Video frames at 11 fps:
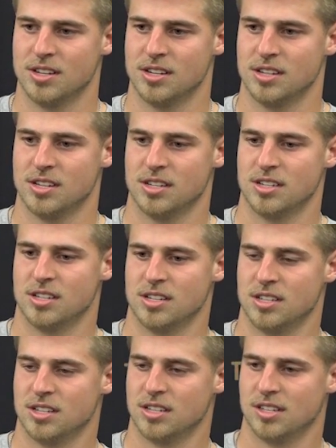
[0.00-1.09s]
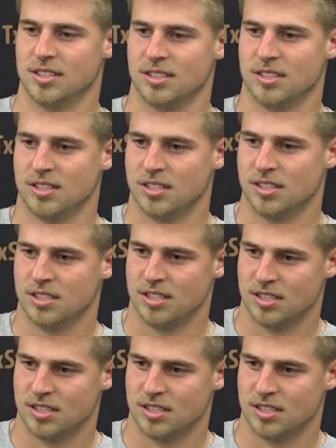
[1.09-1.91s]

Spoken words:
(no one is talking)